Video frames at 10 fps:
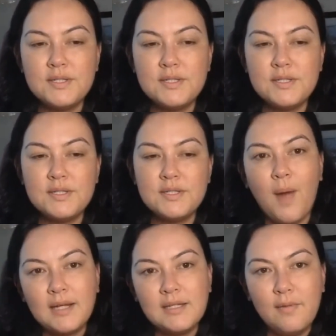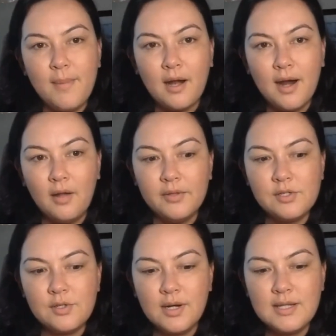be proactive about our health
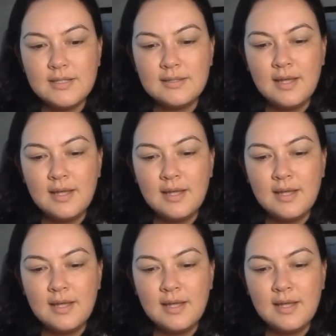insurance